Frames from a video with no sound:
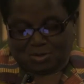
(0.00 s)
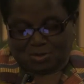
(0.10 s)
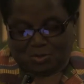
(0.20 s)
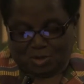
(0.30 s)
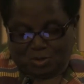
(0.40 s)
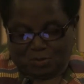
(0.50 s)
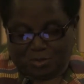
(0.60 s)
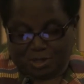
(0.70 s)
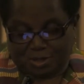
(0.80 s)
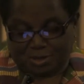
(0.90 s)
When you
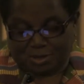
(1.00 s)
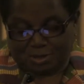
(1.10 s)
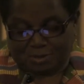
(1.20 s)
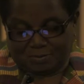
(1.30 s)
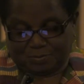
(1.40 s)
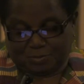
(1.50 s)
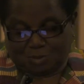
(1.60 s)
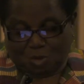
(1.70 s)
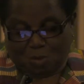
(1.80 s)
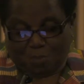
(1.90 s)
build
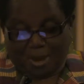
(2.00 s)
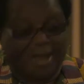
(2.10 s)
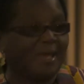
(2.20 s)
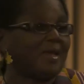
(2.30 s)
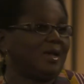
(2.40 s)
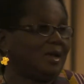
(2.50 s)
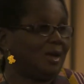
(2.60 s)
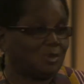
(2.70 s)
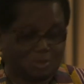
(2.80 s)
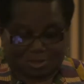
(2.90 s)
or buy a
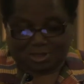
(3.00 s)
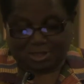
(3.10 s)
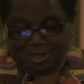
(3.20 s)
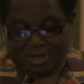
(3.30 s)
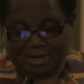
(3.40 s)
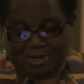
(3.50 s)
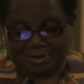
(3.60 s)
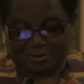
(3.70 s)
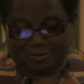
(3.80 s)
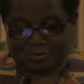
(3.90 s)
house, in
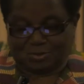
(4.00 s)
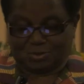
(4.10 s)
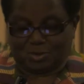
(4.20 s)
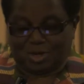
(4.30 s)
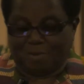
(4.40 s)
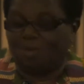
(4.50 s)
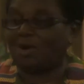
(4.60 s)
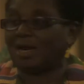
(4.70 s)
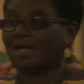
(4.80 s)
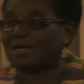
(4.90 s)
Ghana, we are more
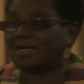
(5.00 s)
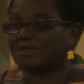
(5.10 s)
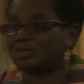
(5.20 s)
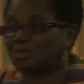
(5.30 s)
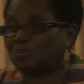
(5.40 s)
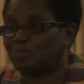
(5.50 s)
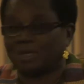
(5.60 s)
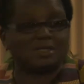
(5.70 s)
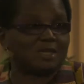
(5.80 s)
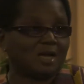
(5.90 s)
likely to
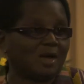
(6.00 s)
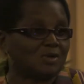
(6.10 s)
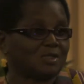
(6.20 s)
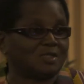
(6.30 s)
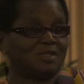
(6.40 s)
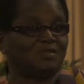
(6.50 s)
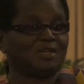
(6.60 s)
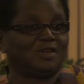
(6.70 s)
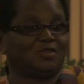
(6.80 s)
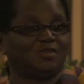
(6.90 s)
build a house,
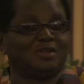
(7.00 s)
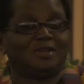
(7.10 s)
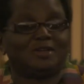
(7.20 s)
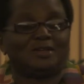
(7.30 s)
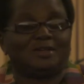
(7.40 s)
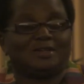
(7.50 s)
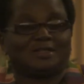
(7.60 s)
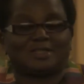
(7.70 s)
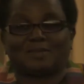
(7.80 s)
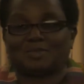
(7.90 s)
even if
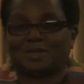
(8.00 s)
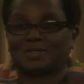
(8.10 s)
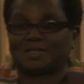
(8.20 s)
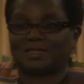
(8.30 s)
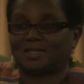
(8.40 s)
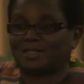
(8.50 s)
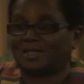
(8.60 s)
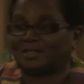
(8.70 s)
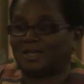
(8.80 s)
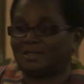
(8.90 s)
sometimes it takes us
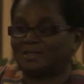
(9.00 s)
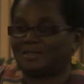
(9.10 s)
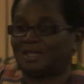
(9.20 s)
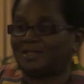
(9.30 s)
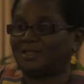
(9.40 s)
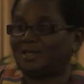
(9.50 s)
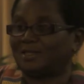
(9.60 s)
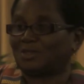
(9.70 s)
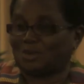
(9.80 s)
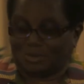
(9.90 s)
10
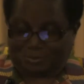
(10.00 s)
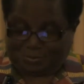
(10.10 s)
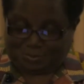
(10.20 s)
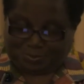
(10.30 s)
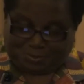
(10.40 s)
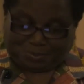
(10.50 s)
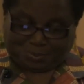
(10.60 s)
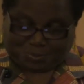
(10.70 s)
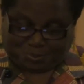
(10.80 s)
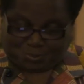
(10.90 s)
years or
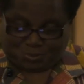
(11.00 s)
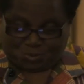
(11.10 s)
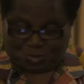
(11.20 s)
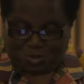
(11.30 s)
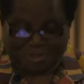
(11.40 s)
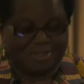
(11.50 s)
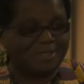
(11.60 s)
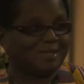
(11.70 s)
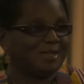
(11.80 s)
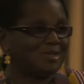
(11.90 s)
20
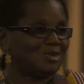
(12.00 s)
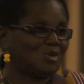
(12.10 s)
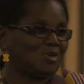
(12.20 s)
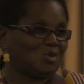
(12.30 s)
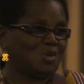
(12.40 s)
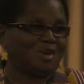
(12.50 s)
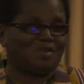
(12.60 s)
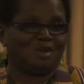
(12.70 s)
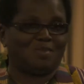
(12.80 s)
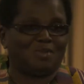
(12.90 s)
years or
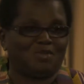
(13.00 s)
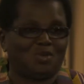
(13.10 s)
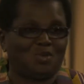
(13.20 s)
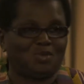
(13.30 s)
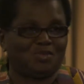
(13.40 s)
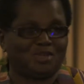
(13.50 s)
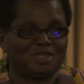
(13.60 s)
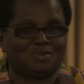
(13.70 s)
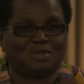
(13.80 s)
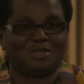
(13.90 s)
whatever before we
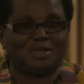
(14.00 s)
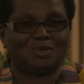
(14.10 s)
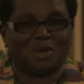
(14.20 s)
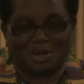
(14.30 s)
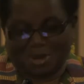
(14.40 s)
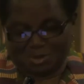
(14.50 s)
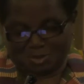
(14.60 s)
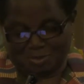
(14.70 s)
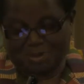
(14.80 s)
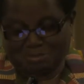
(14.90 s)
finish building one house.
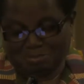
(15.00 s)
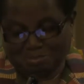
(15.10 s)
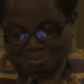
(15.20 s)
But